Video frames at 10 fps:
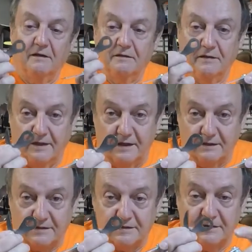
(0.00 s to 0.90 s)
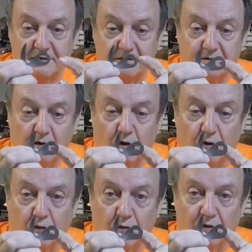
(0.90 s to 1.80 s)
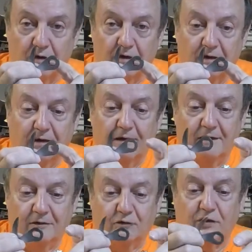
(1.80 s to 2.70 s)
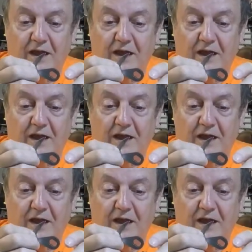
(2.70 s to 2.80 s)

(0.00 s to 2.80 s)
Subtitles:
this hole to that